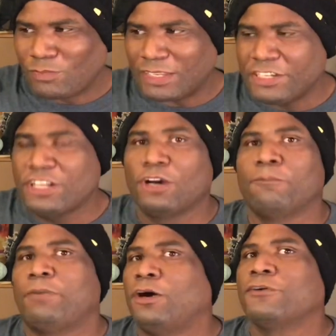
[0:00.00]
you know,
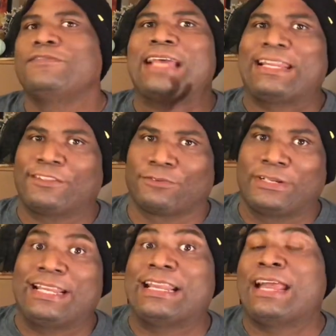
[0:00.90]
both
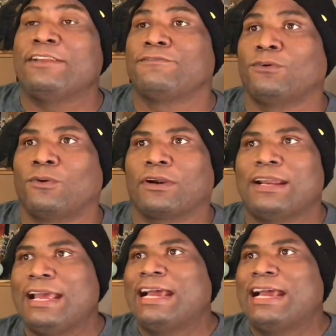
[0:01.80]
93 and 94.